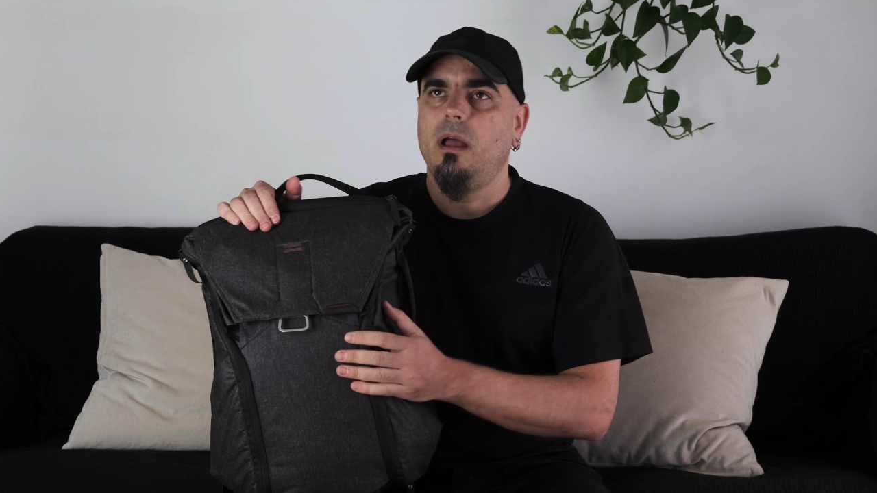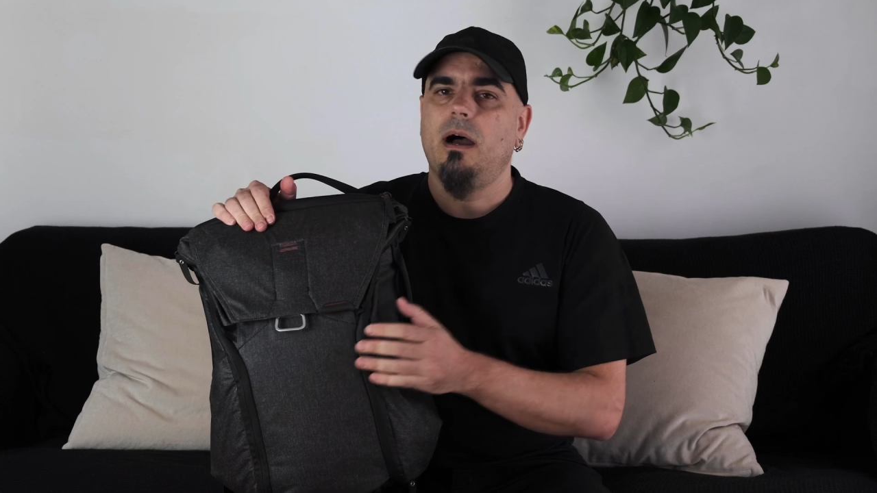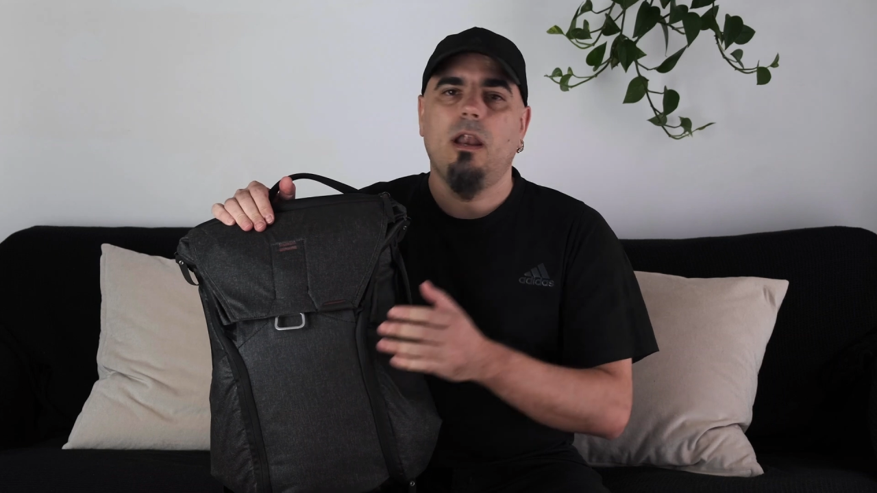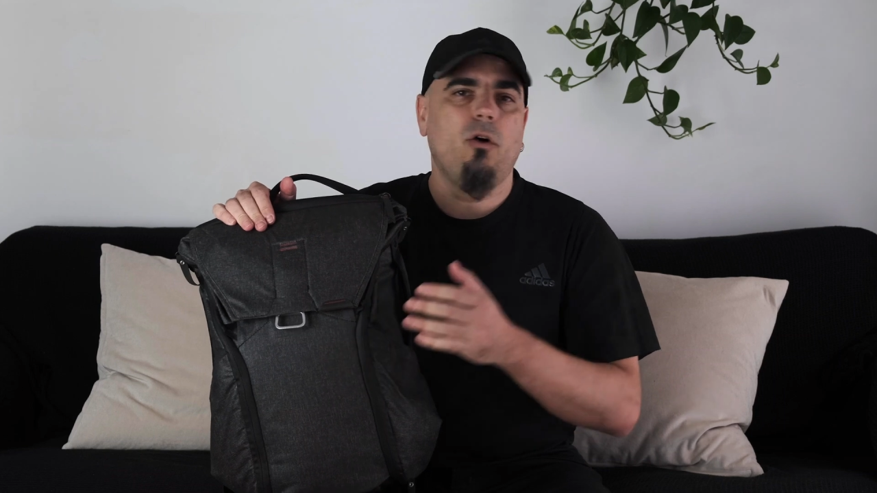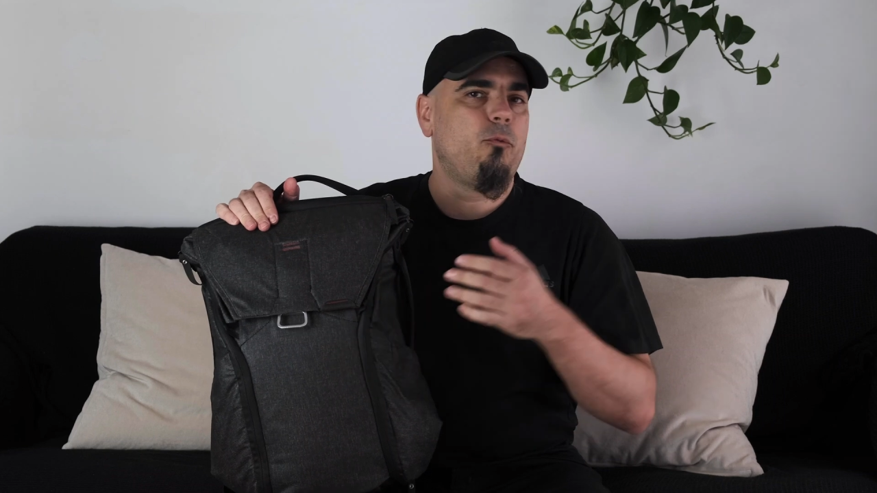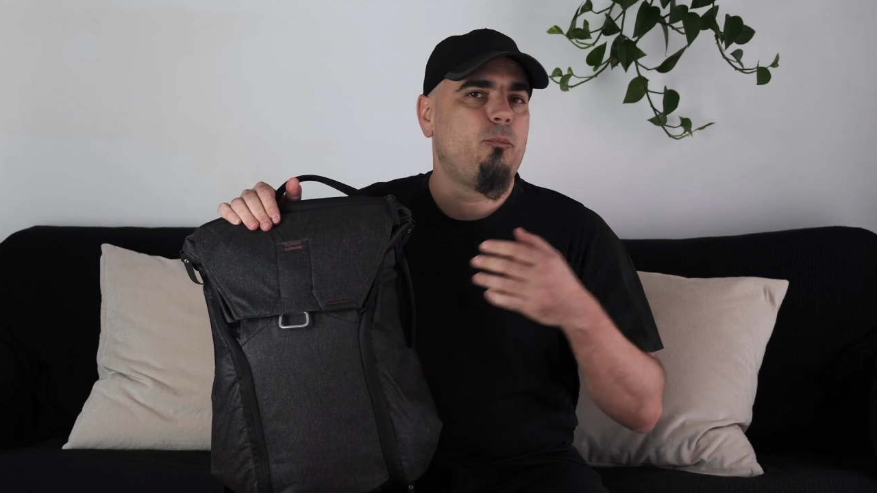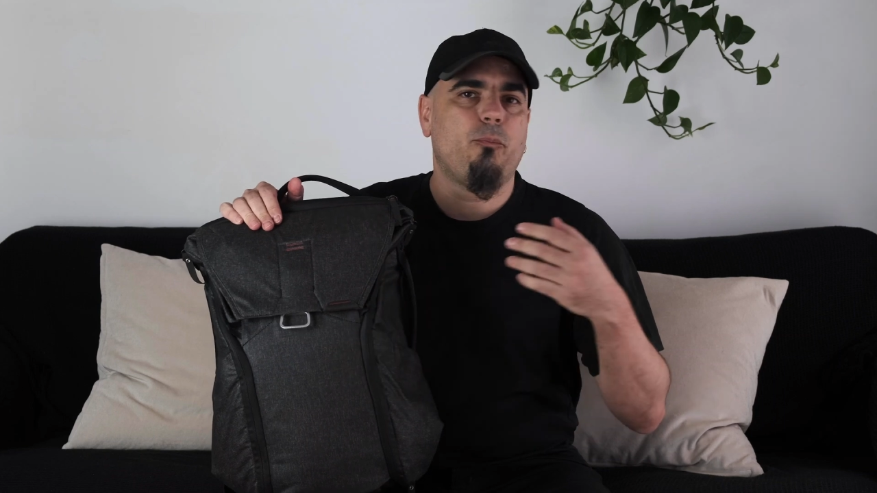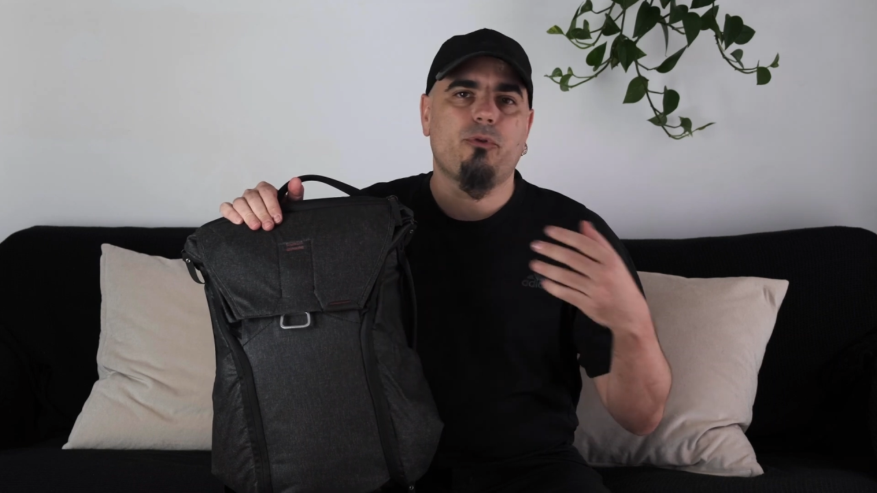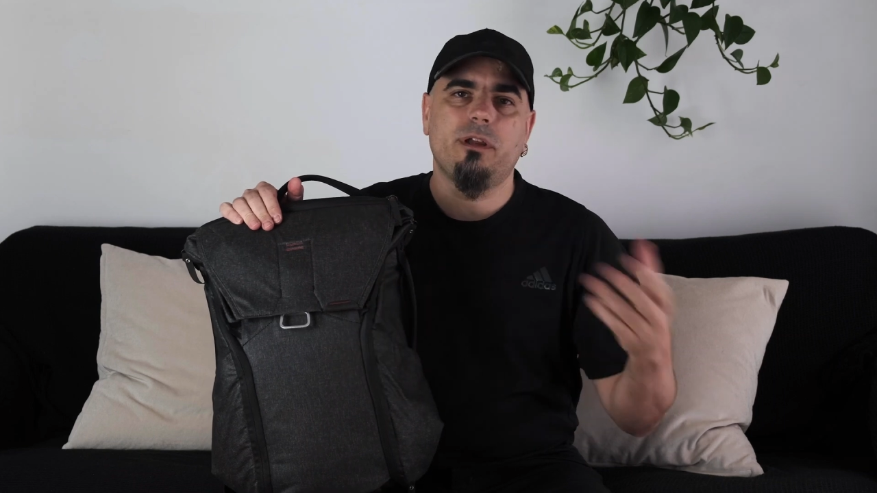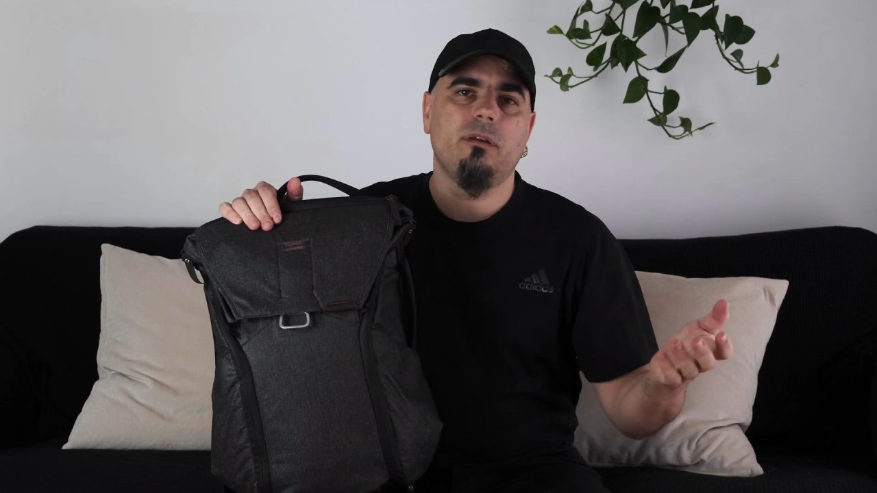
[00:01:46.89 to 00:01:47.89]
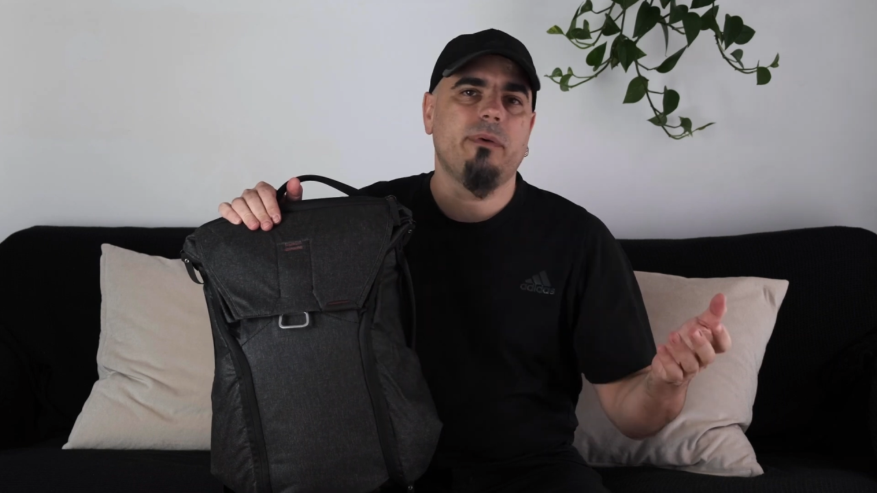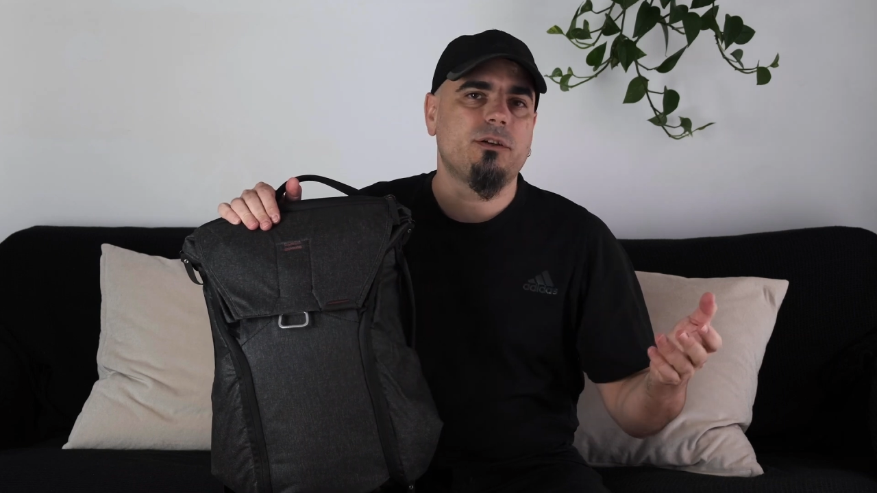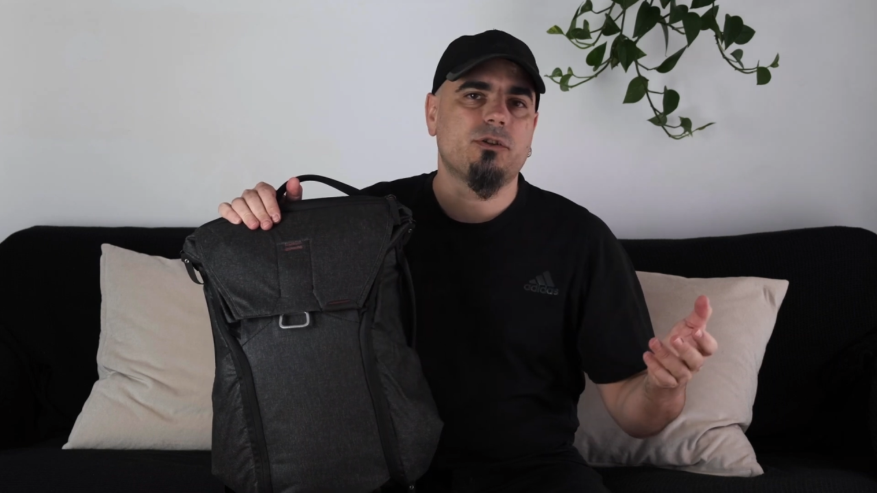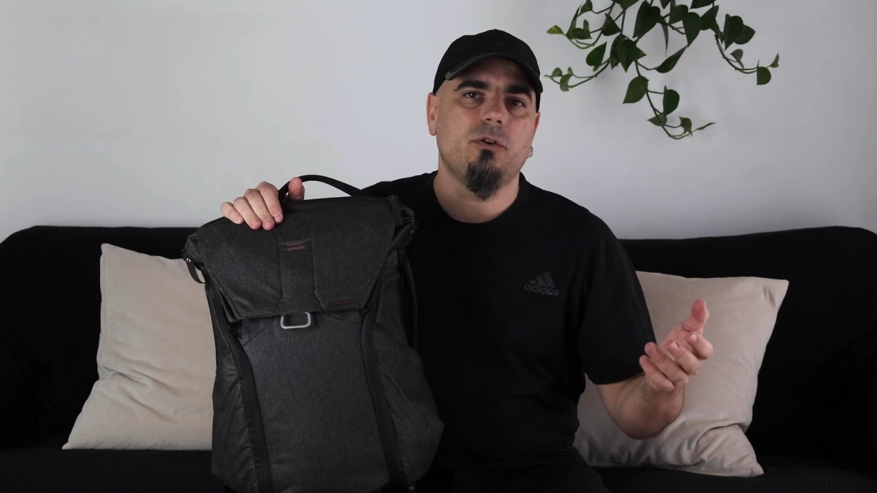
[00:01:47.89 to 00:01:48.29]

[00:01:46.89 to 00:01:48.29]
I love pretty much